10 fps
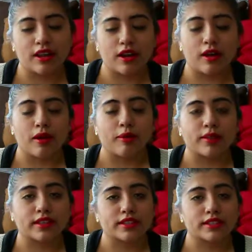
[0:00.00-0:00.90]

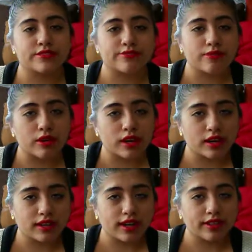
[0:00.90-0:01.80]
like
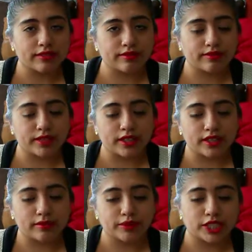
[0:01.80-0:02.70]
Sephora kind
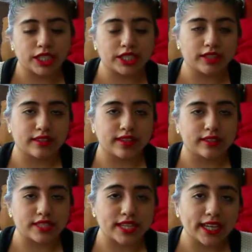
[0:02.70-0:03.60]
of changing like
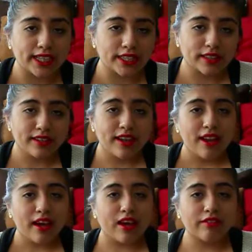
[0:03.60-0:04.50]
the tint
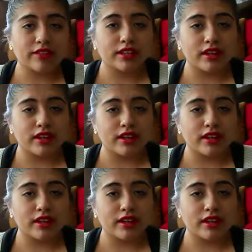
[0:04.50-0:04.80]
of the